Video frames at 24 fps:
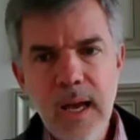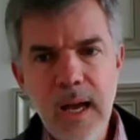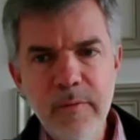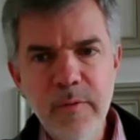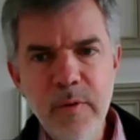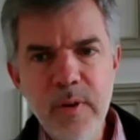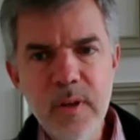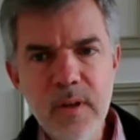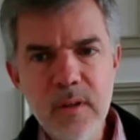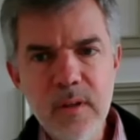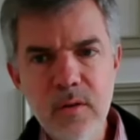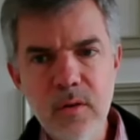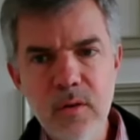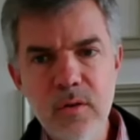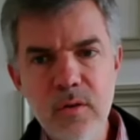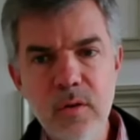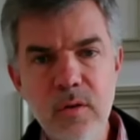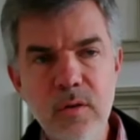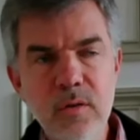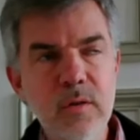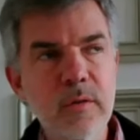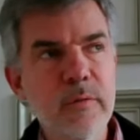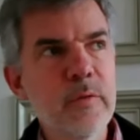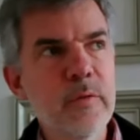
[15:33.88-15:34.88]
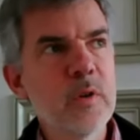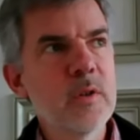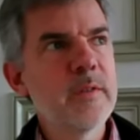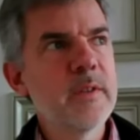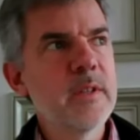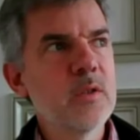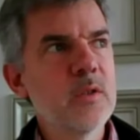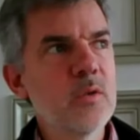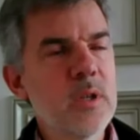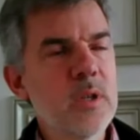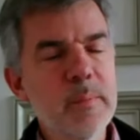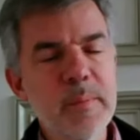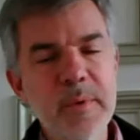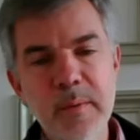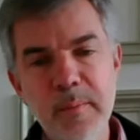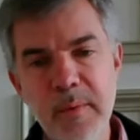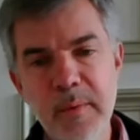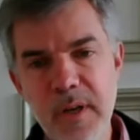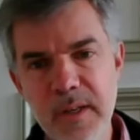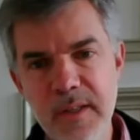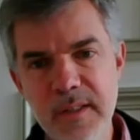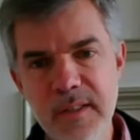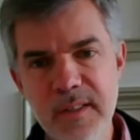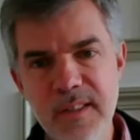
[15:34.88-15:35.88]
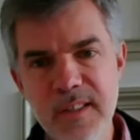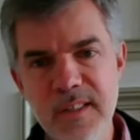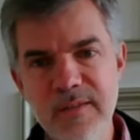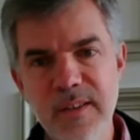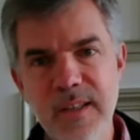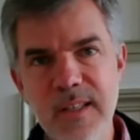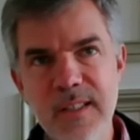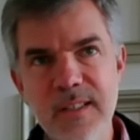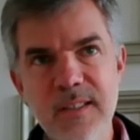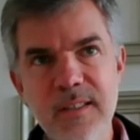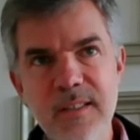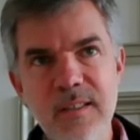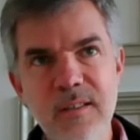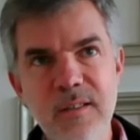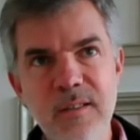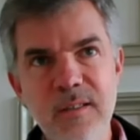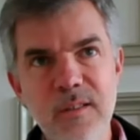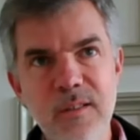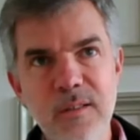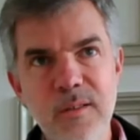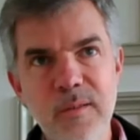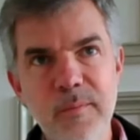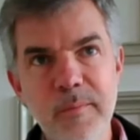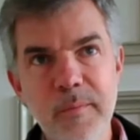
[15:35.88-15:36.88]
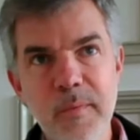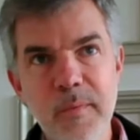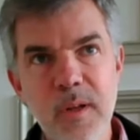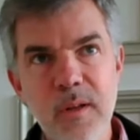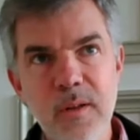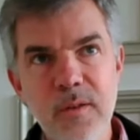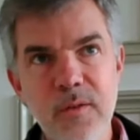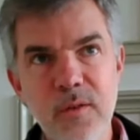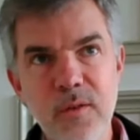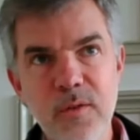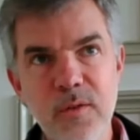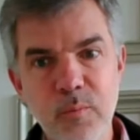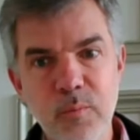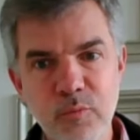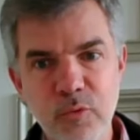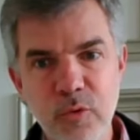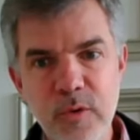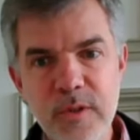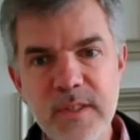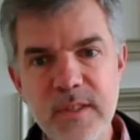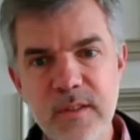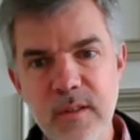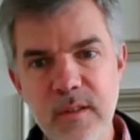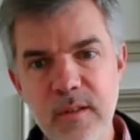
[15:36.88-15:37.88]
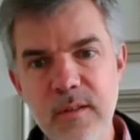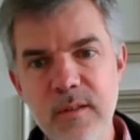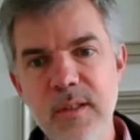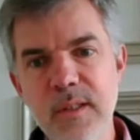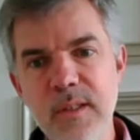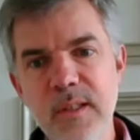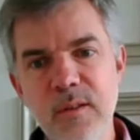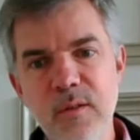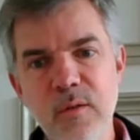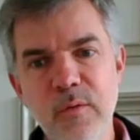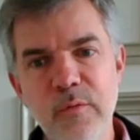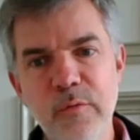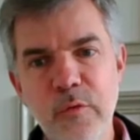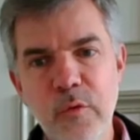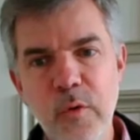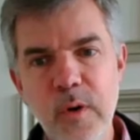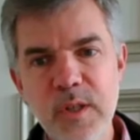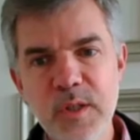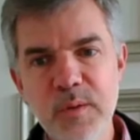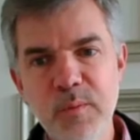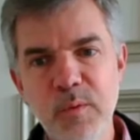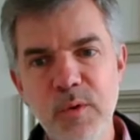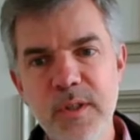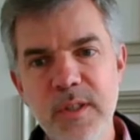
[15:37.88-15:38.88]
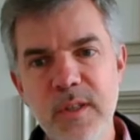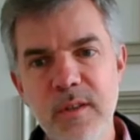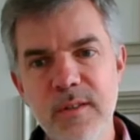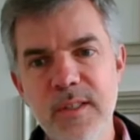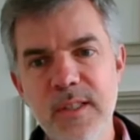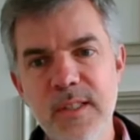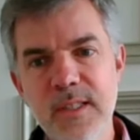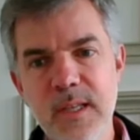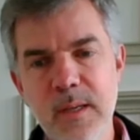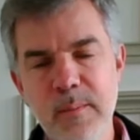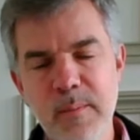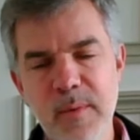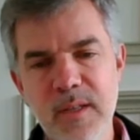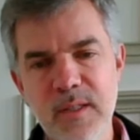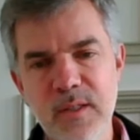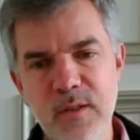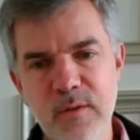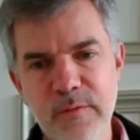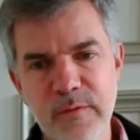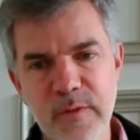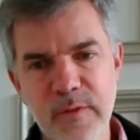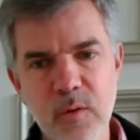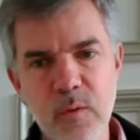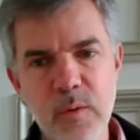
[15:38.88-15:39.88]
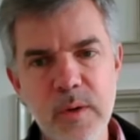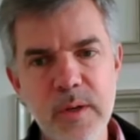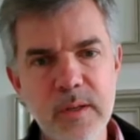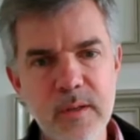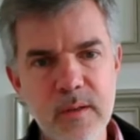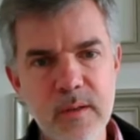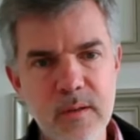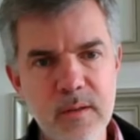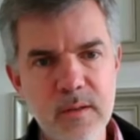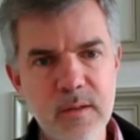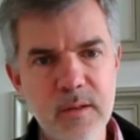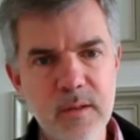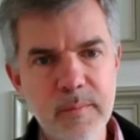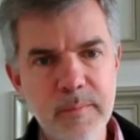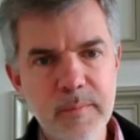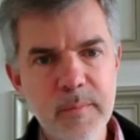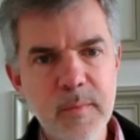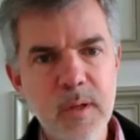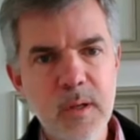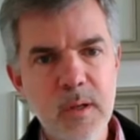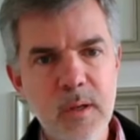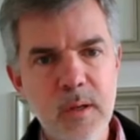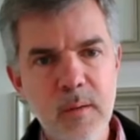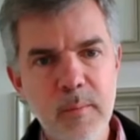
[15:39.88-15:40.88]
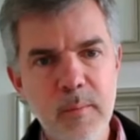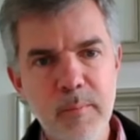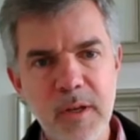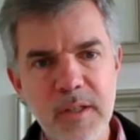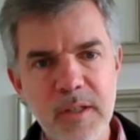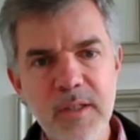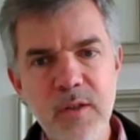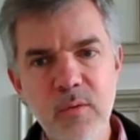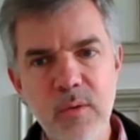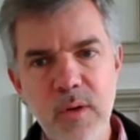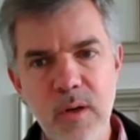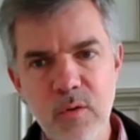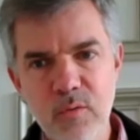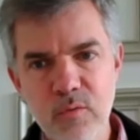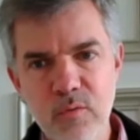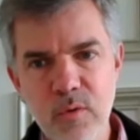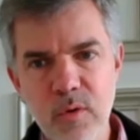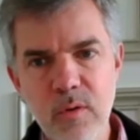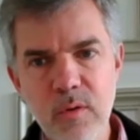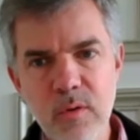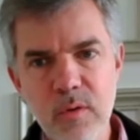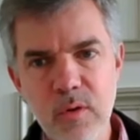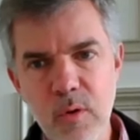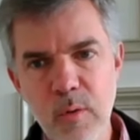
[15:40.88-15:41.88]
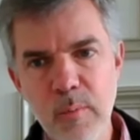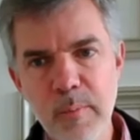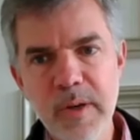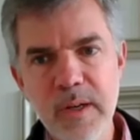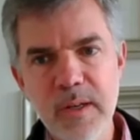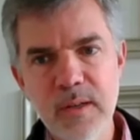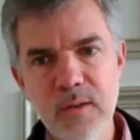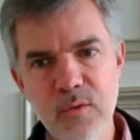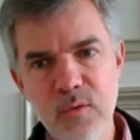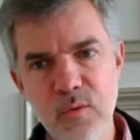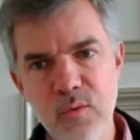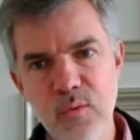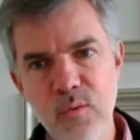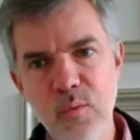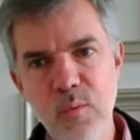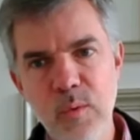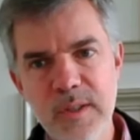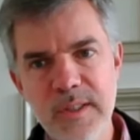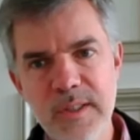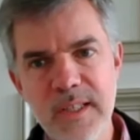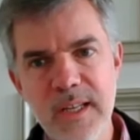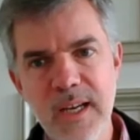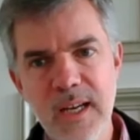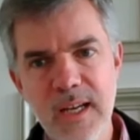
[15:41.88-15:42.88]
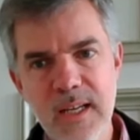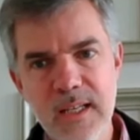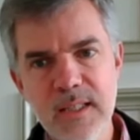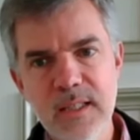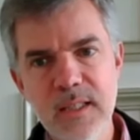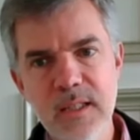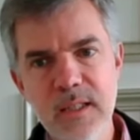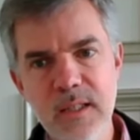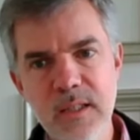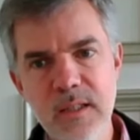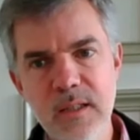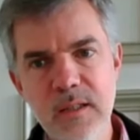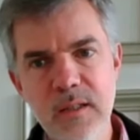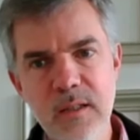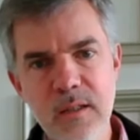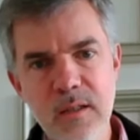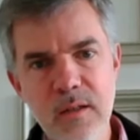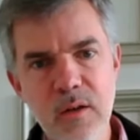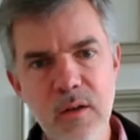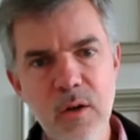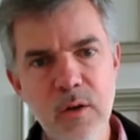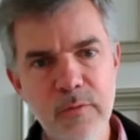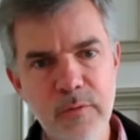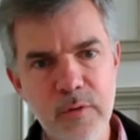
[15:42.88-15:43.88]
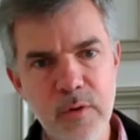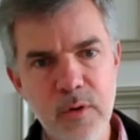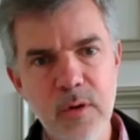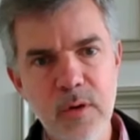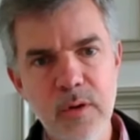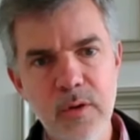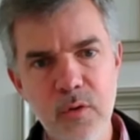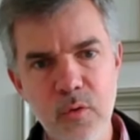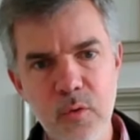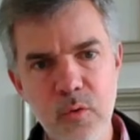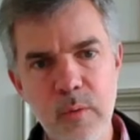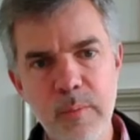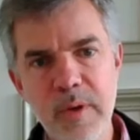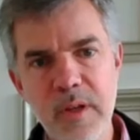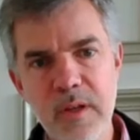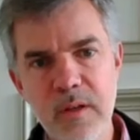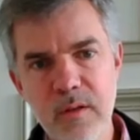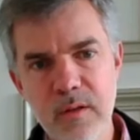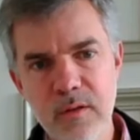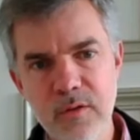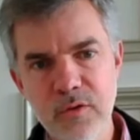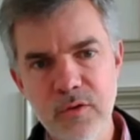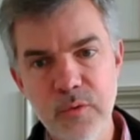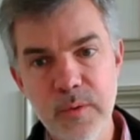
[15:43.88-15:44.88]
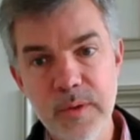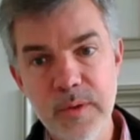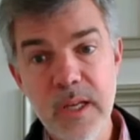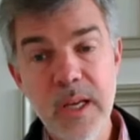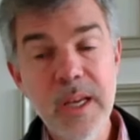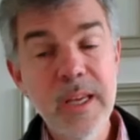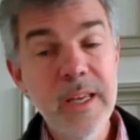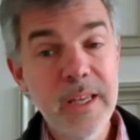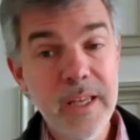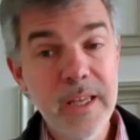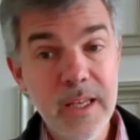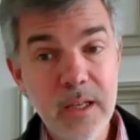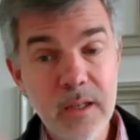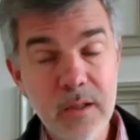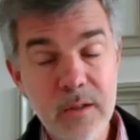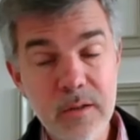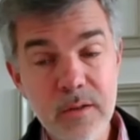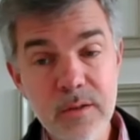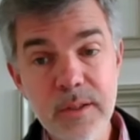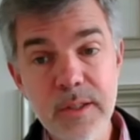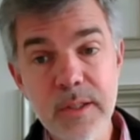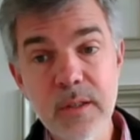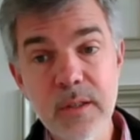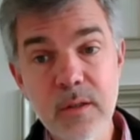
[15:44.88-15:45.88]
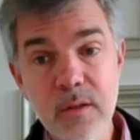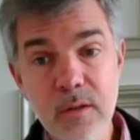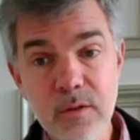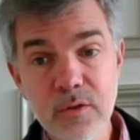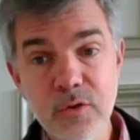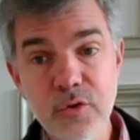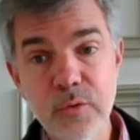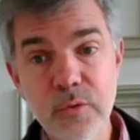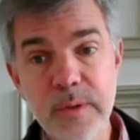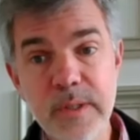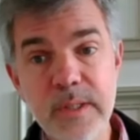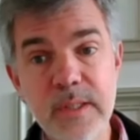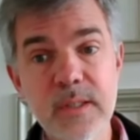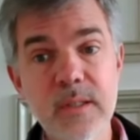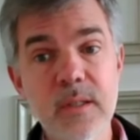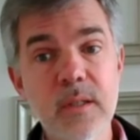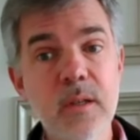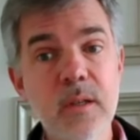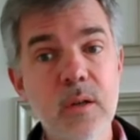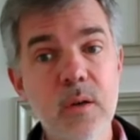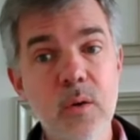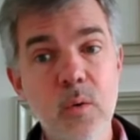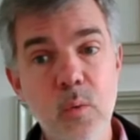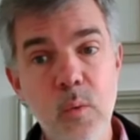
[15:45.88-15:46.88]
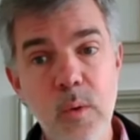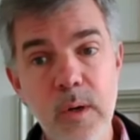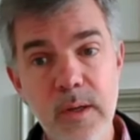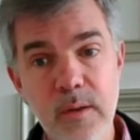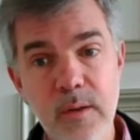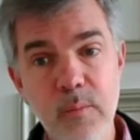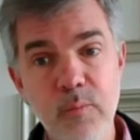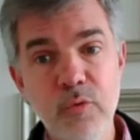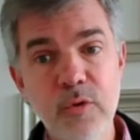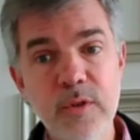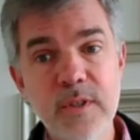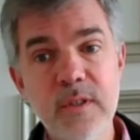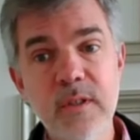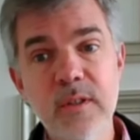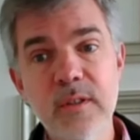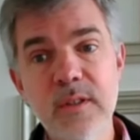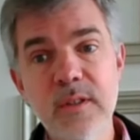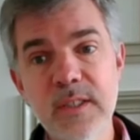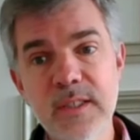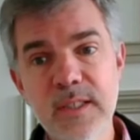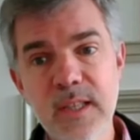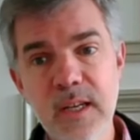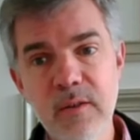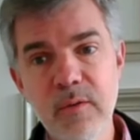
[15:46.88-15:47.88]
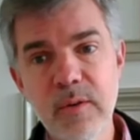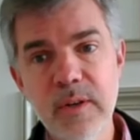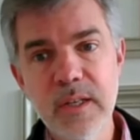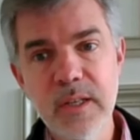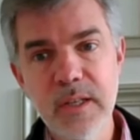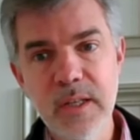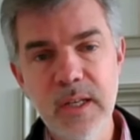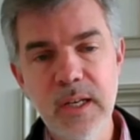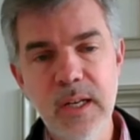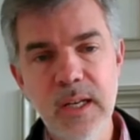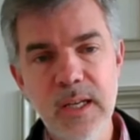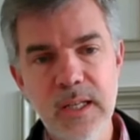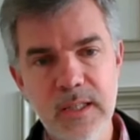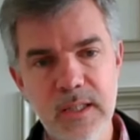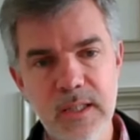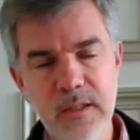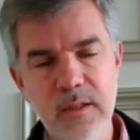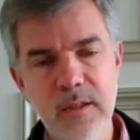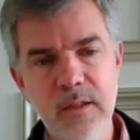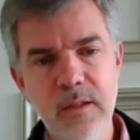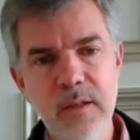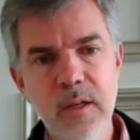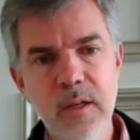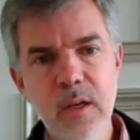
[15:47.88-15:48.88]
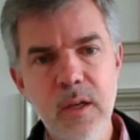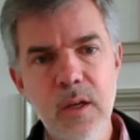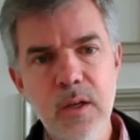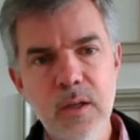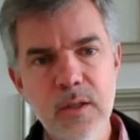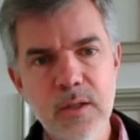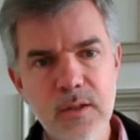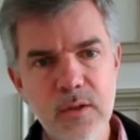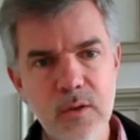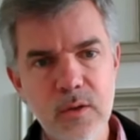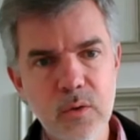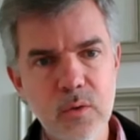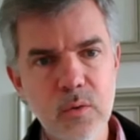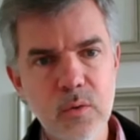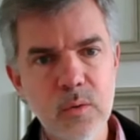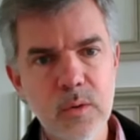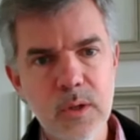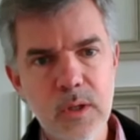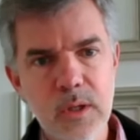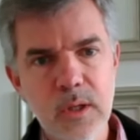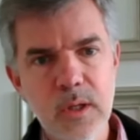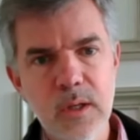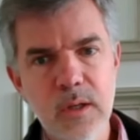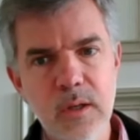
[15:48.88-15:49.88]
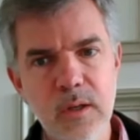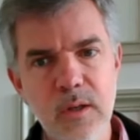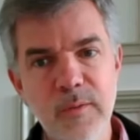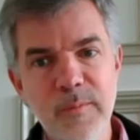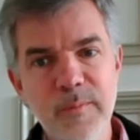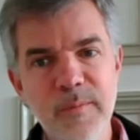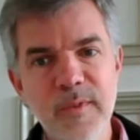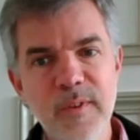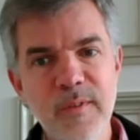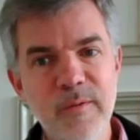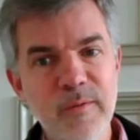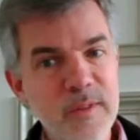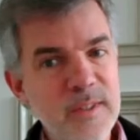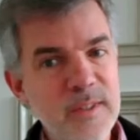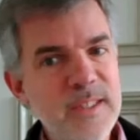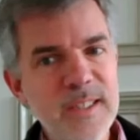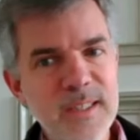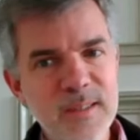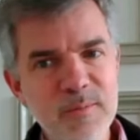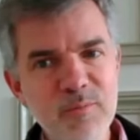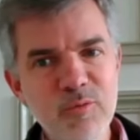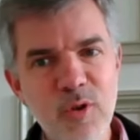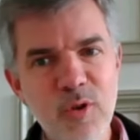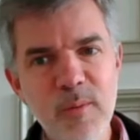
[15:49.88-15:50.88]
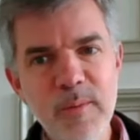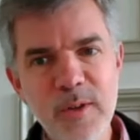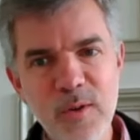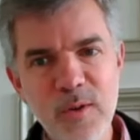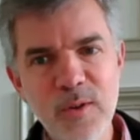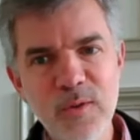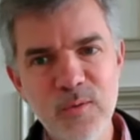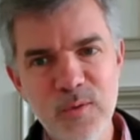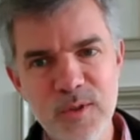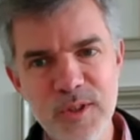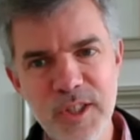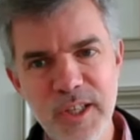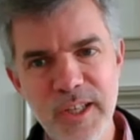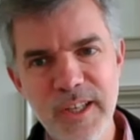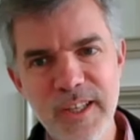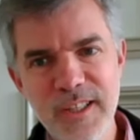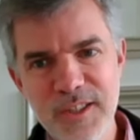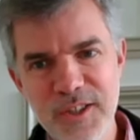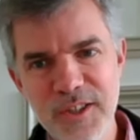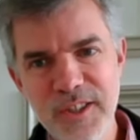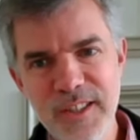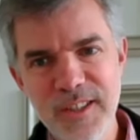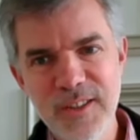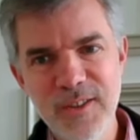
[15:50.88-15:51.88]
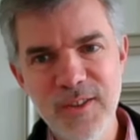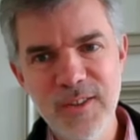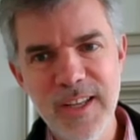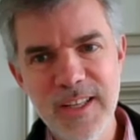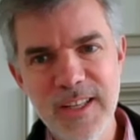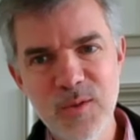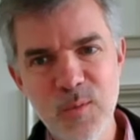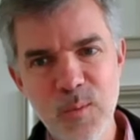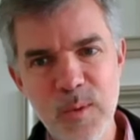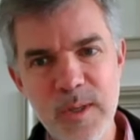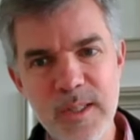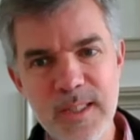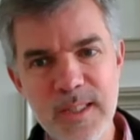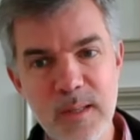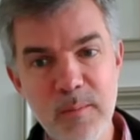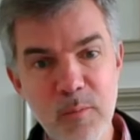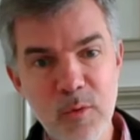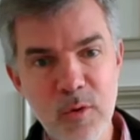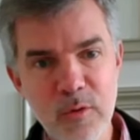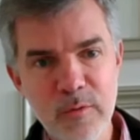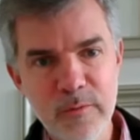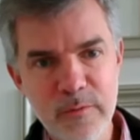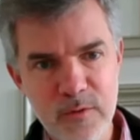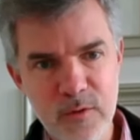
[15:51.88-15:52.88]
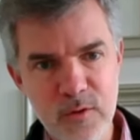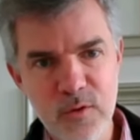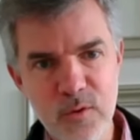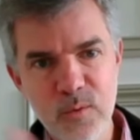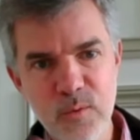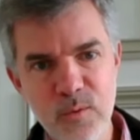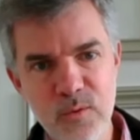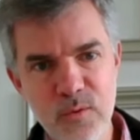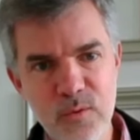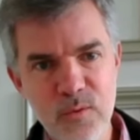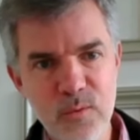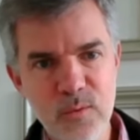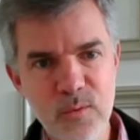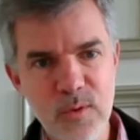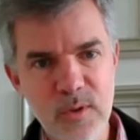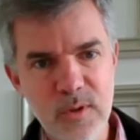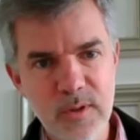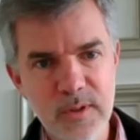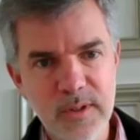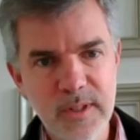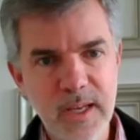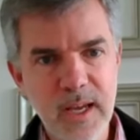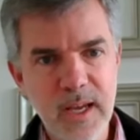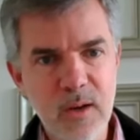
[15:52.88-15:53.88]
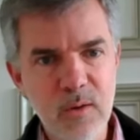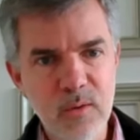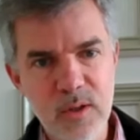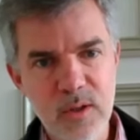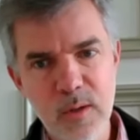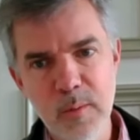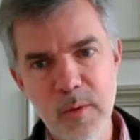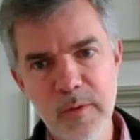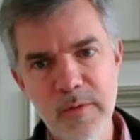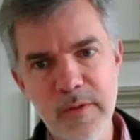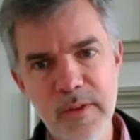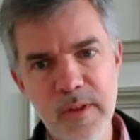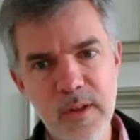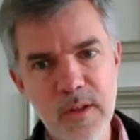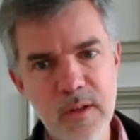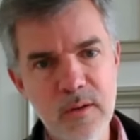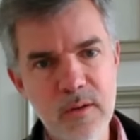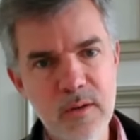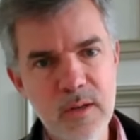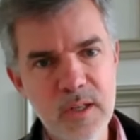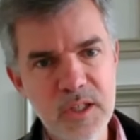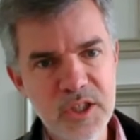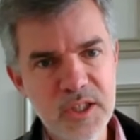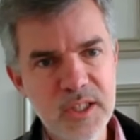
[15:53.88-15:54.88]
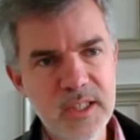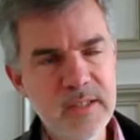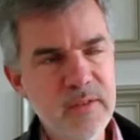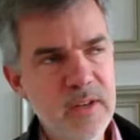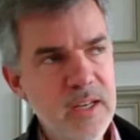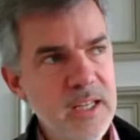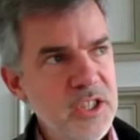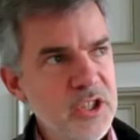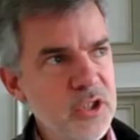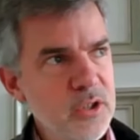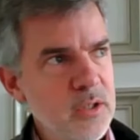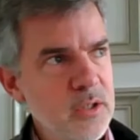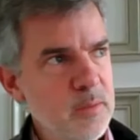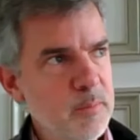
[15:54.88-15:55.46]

I think the first thing to keep in mind is that the president in the French political system has a very particular role compared to what he has in other European countries, including countries where the president is directly elected. So this is probably going to change in the next weeks and months due to the outcome of the legislative elections.